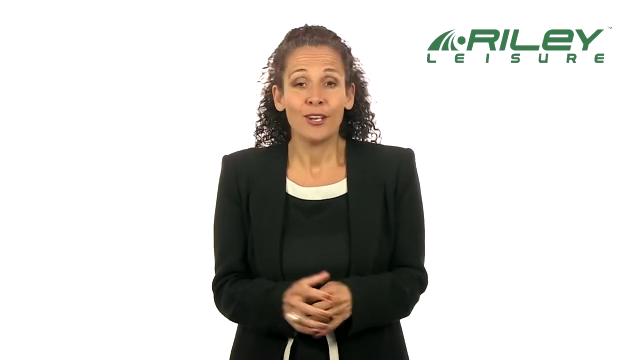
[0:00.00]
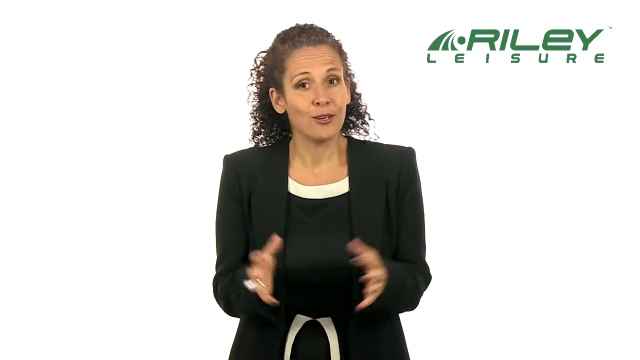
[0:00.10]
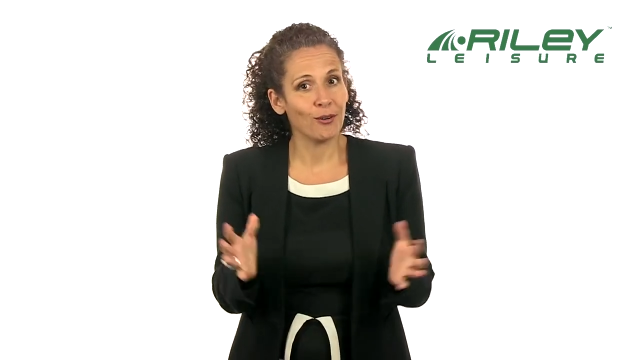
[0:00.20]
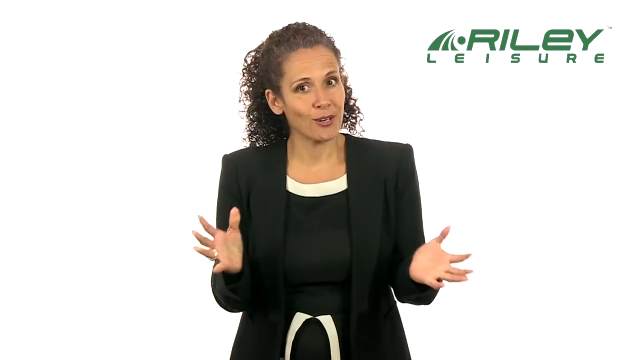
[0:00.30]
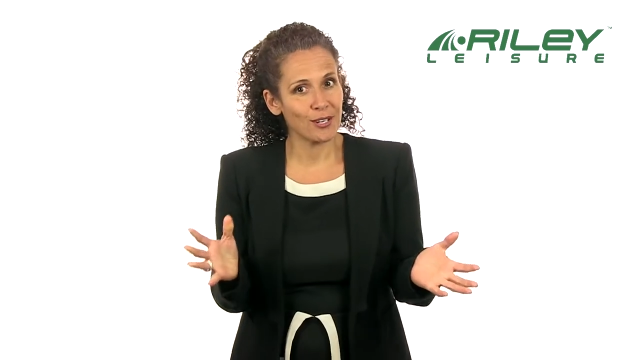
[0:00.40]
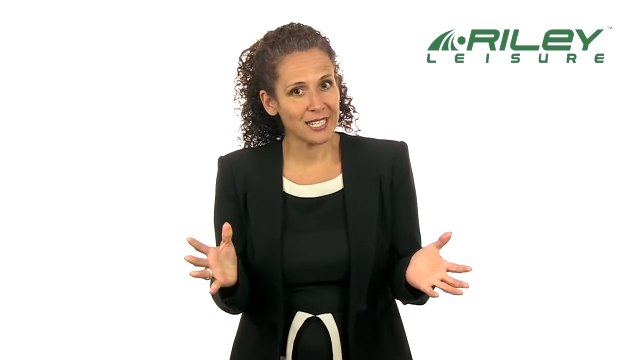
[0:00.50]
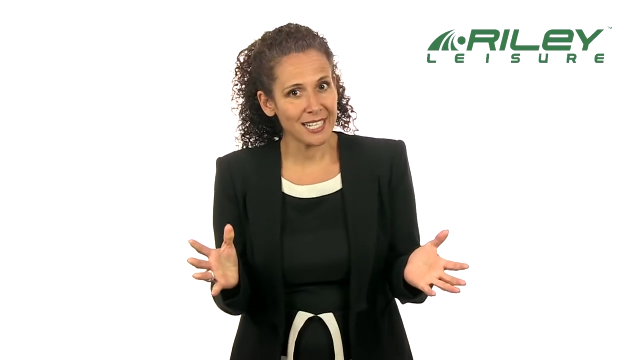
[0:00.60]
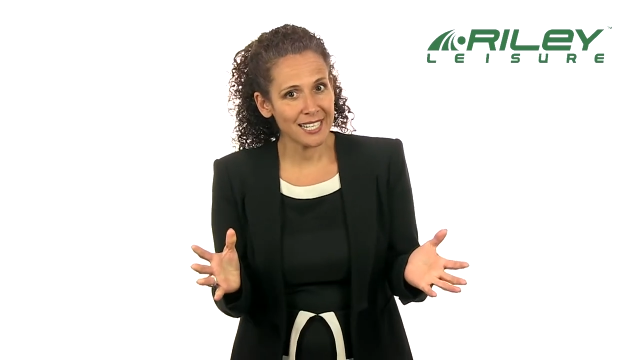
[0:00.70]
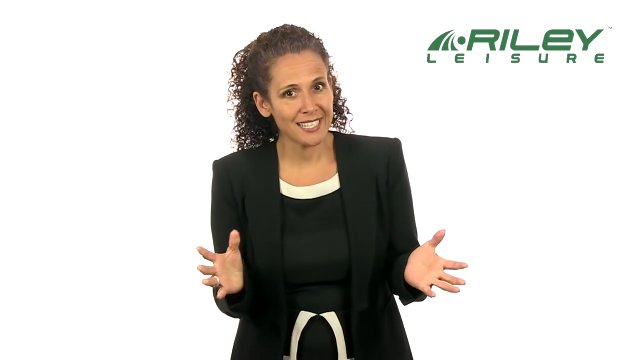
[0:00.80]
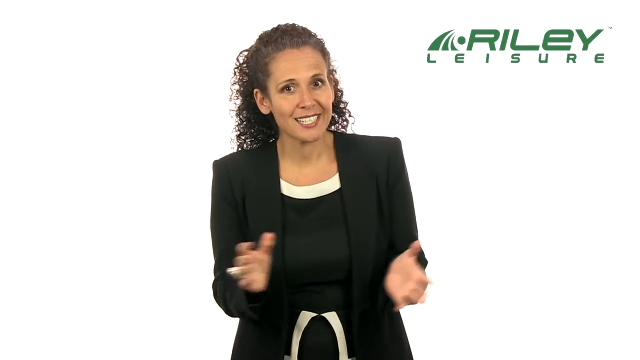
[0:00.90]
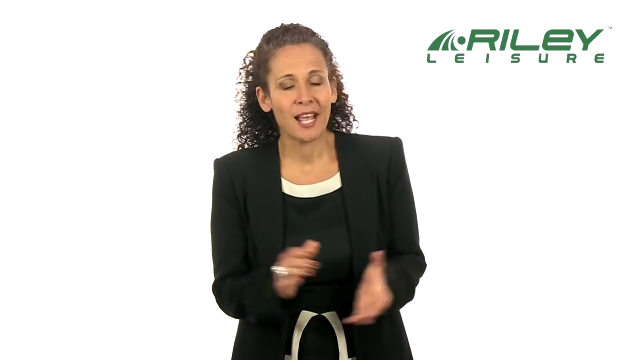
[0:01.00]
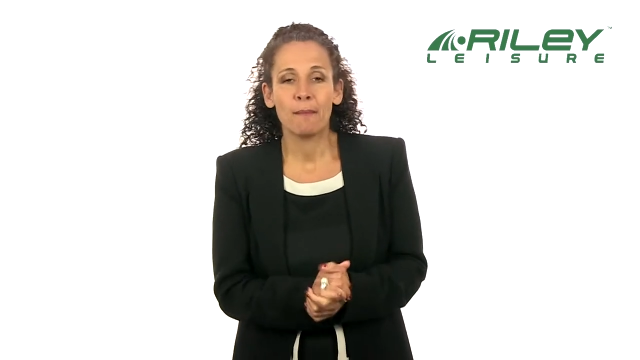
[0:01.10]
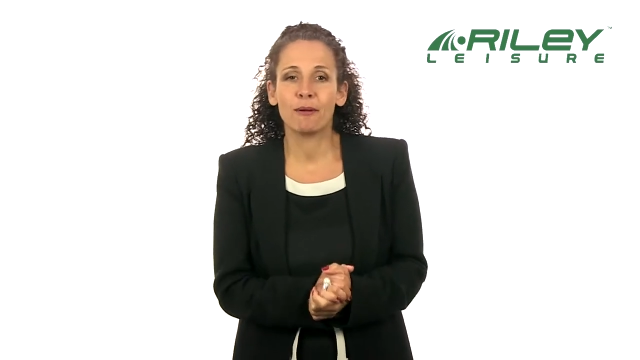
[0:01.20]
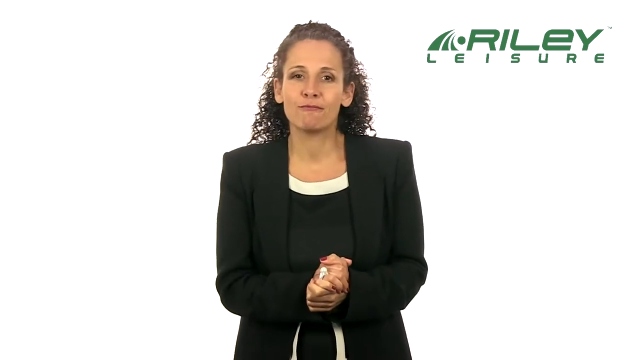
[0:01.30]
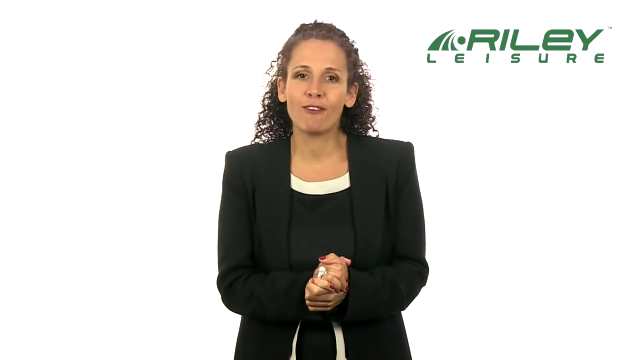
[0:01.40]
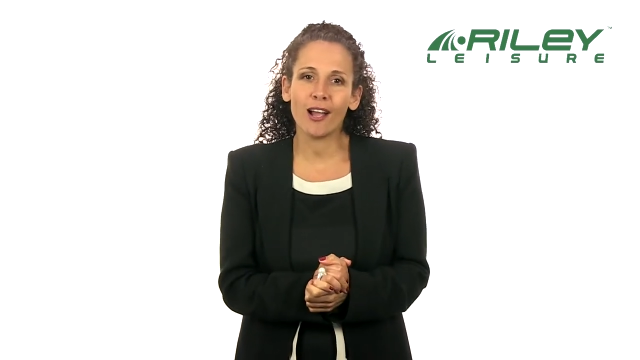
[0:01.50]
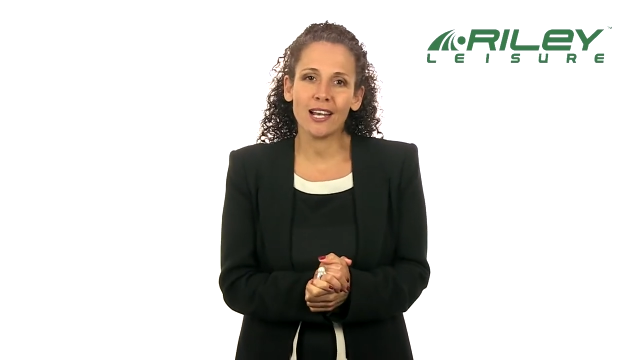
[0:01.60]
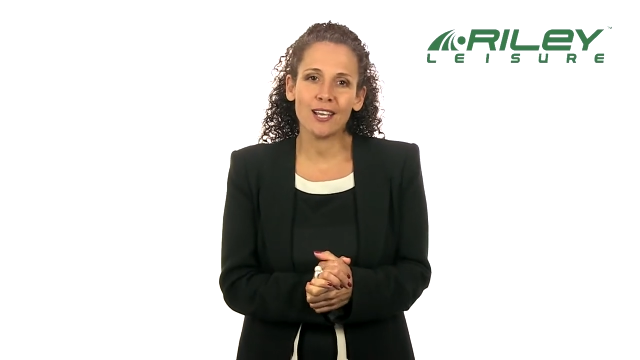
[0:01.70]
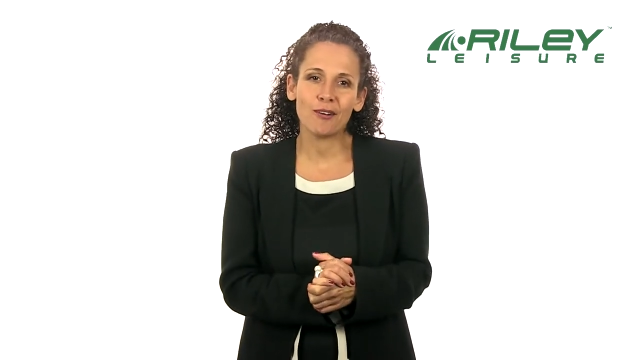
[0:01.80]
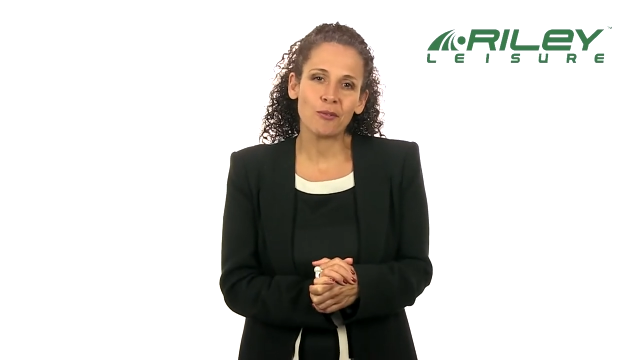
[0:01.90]
Not only this, but
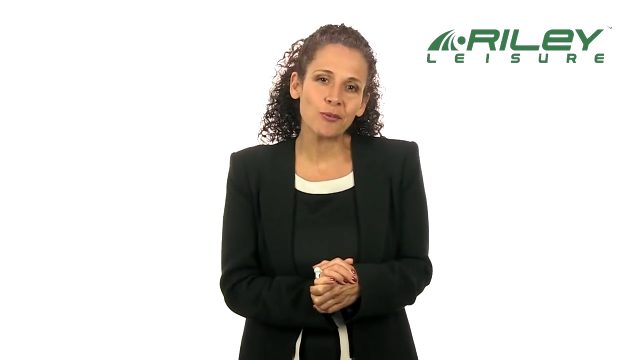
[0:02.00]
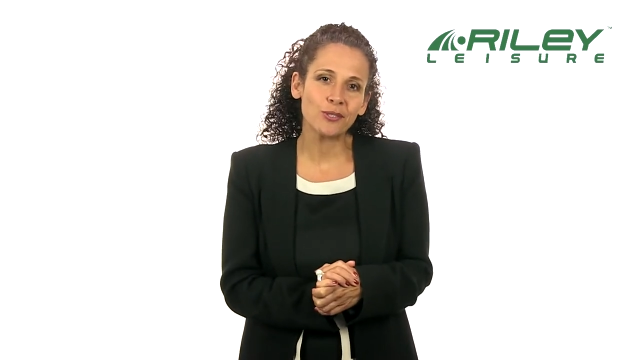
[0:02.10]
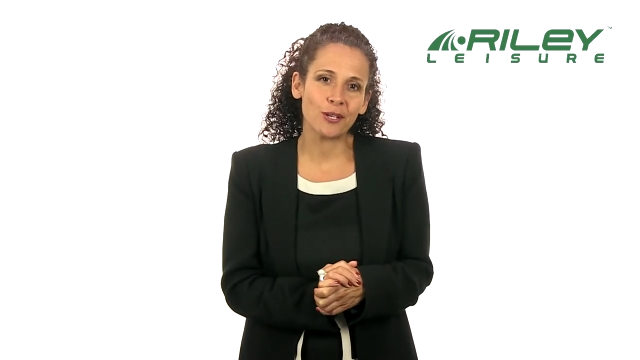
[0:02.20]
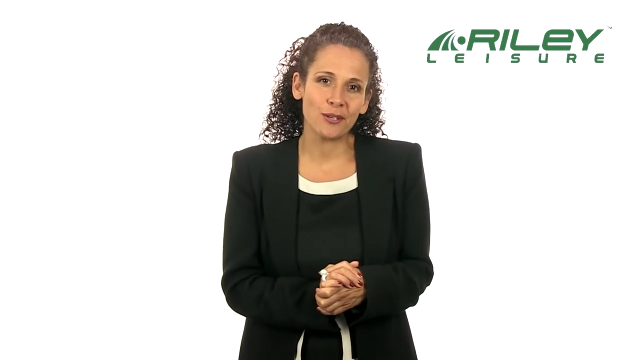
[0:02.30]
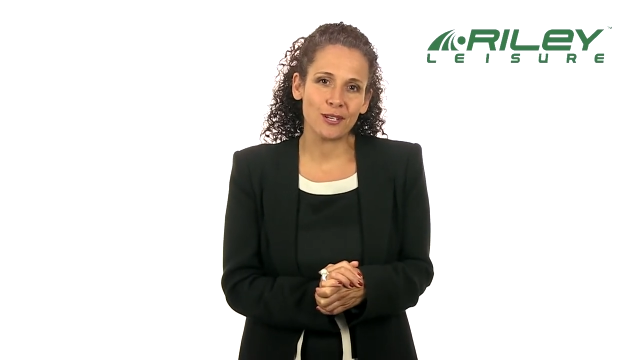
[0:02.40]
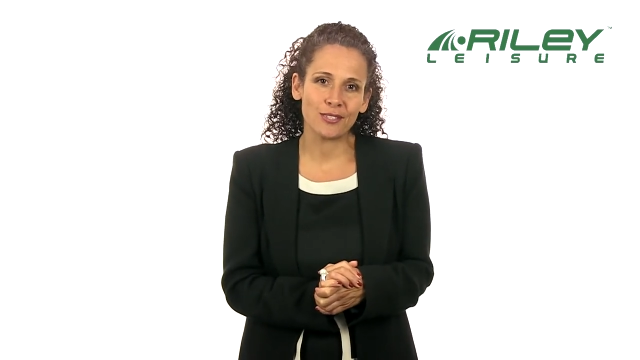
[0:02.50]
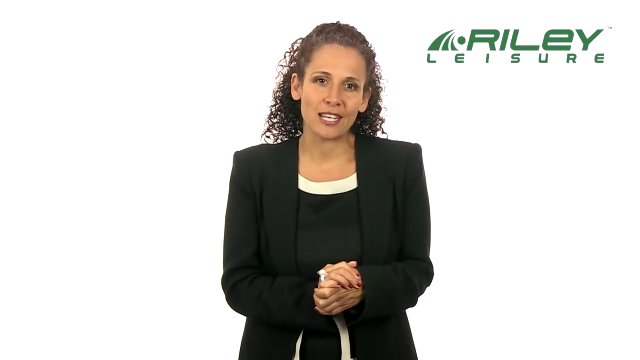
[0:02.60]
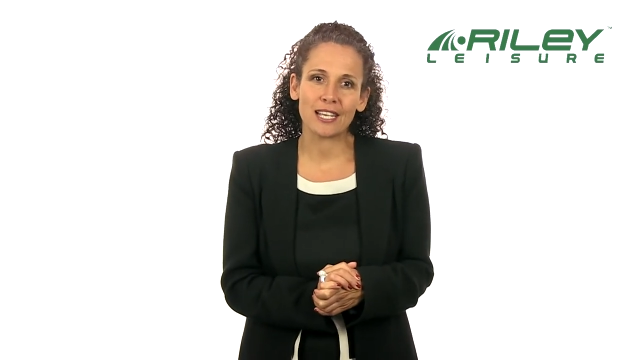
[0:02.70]
Riley are also using